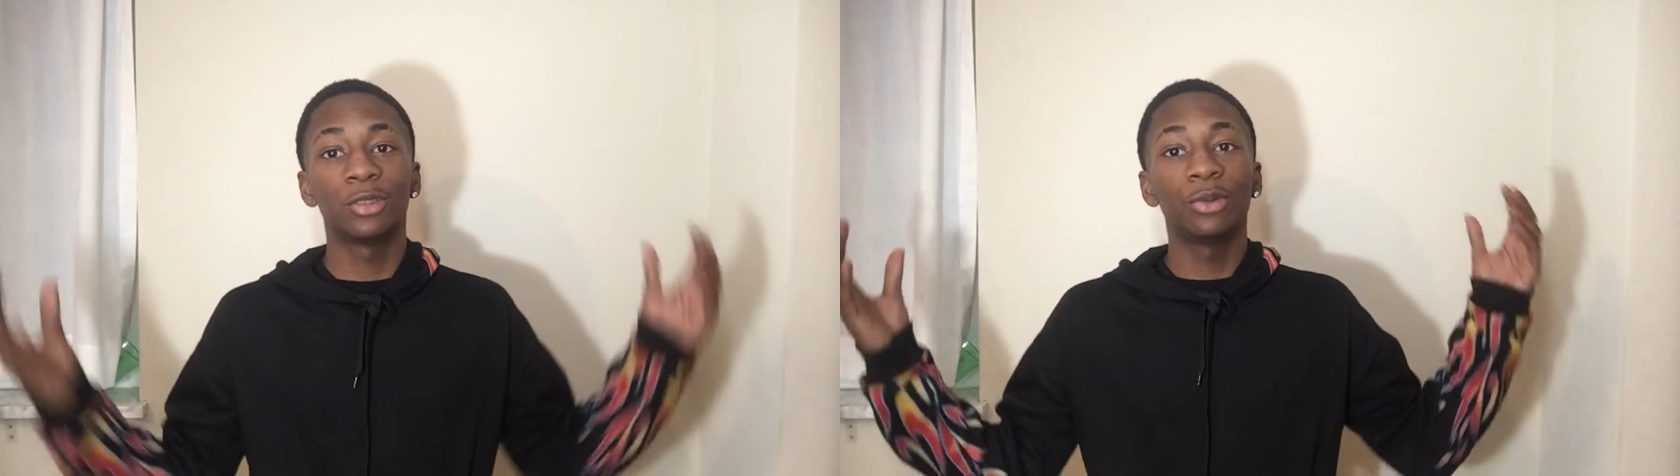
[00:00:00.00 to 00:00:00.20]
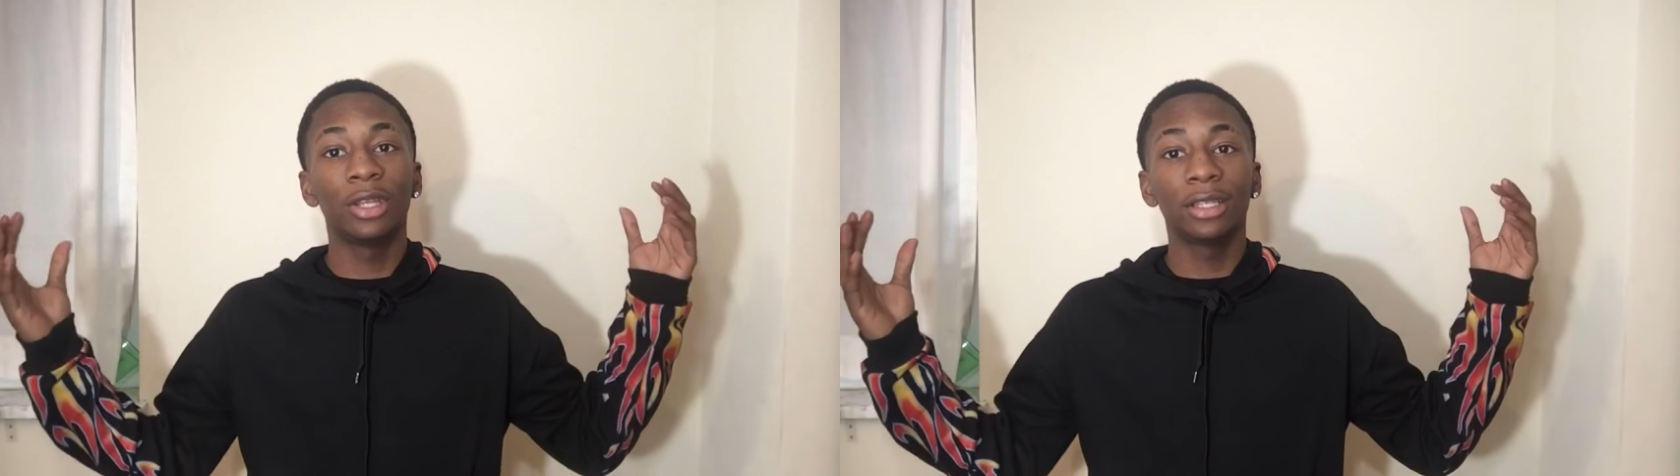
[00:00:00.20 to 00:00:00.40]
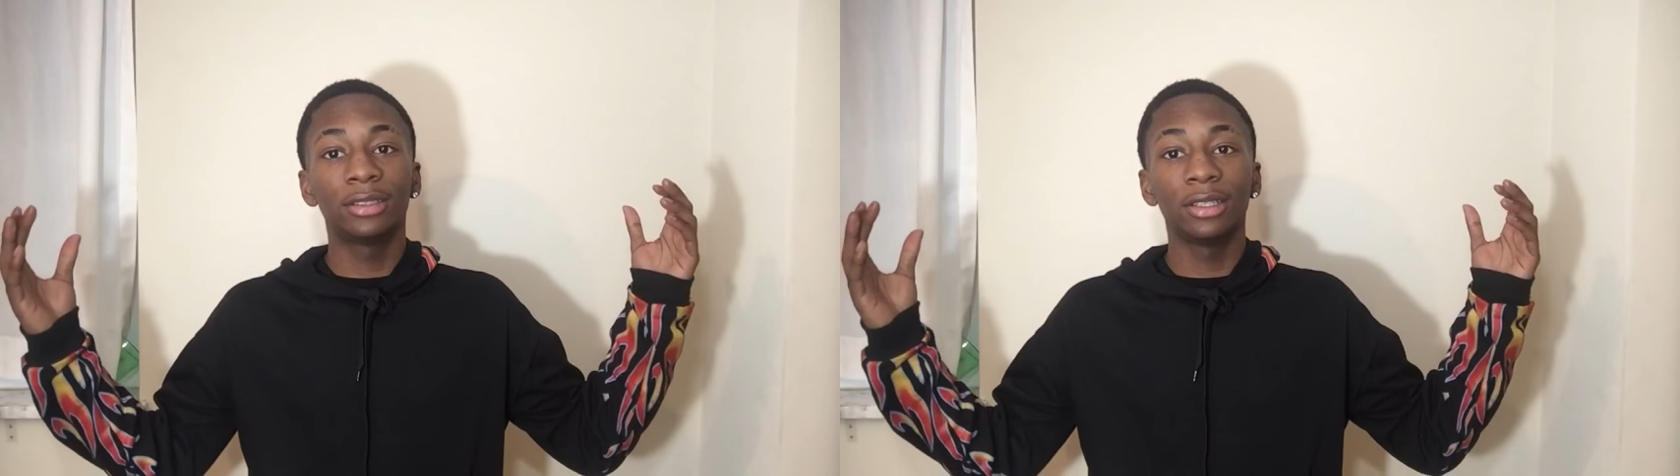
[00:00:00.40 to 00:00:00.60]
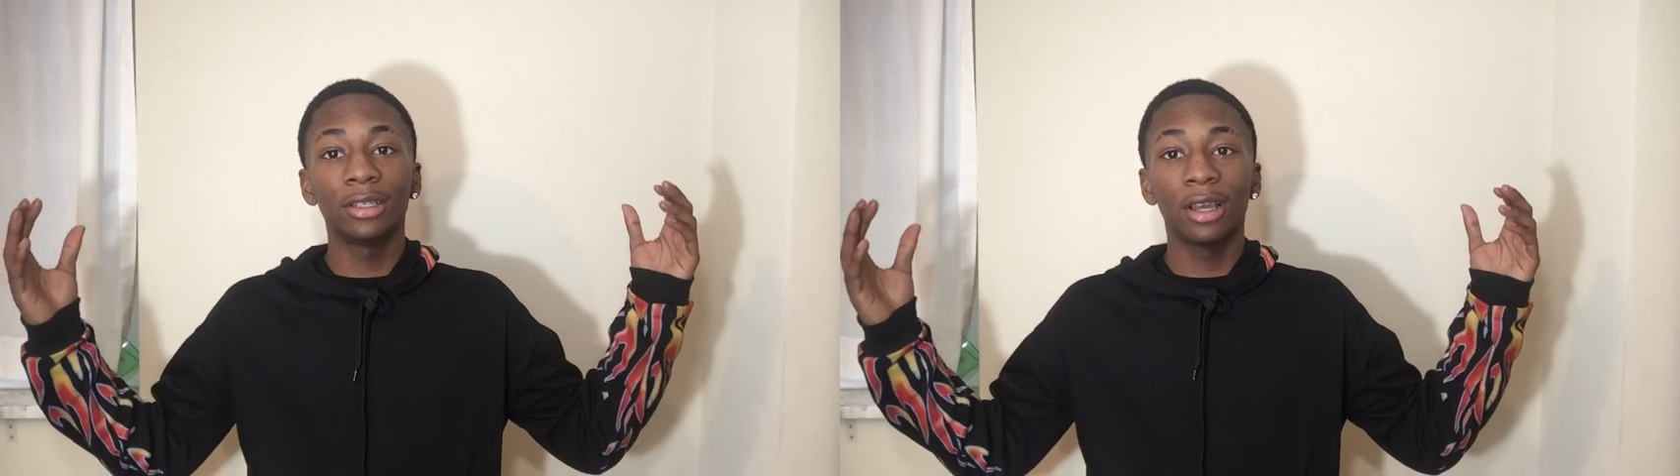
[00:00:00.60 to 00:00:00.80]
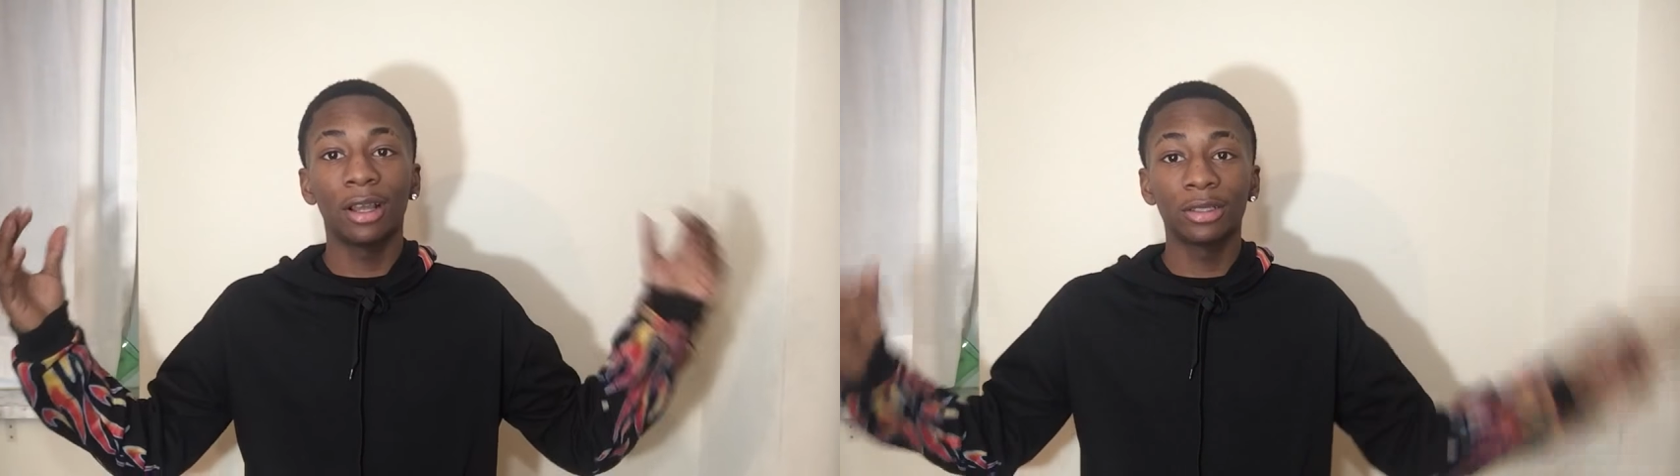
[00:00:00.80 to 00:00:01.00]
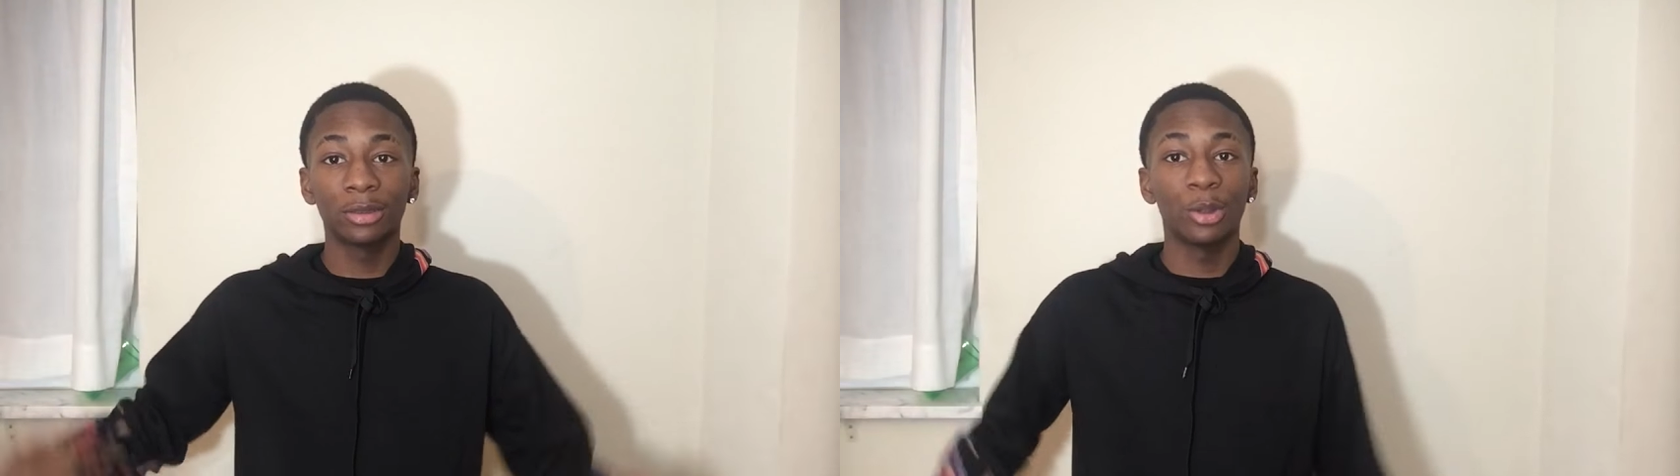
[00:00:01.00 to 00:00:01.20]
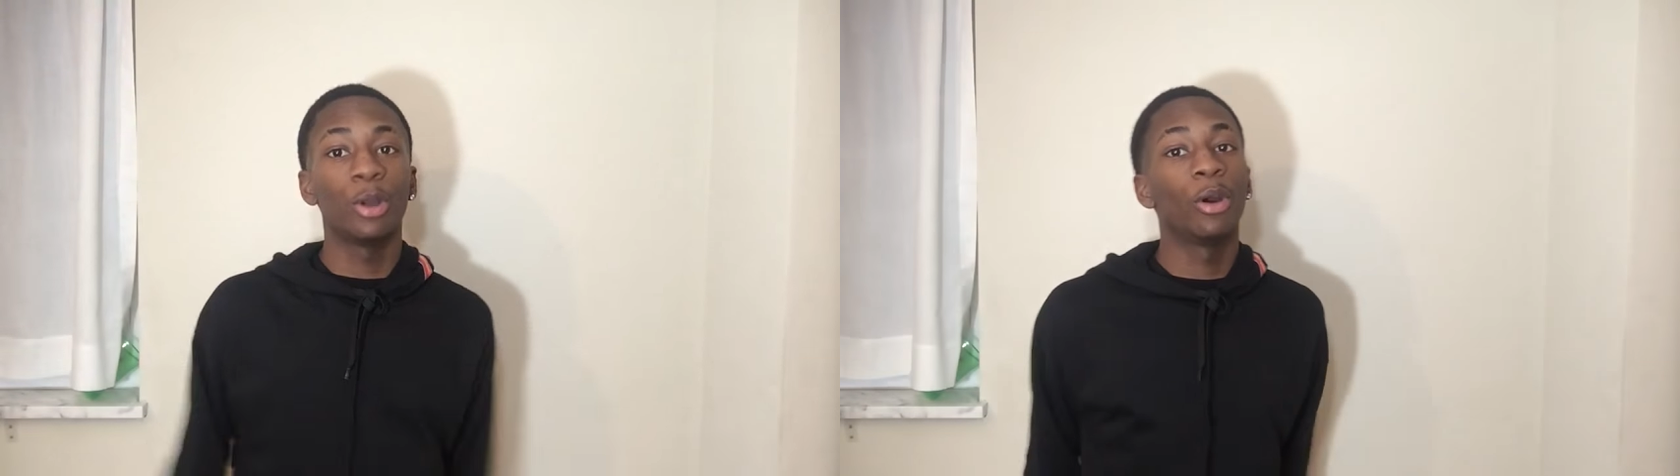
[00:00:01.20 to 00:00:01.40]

2018, guys.